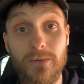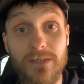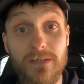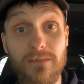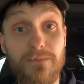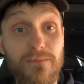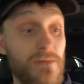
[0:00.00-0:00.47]

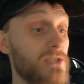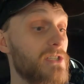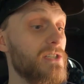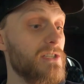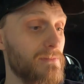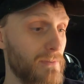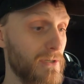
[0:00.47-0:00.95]

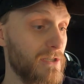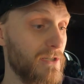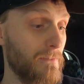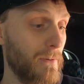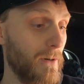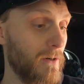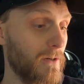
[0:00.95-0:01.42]

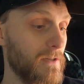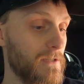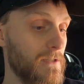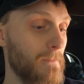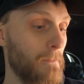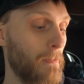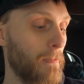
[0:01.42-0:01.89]
Suspension
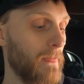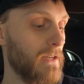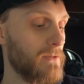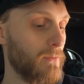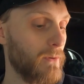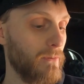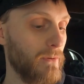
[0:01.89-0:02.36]
Parts.
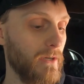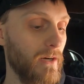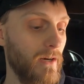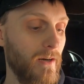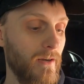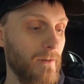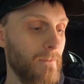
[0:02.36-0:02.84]
That's where we
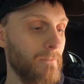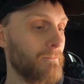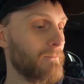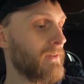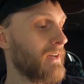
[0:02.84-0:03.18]
got them.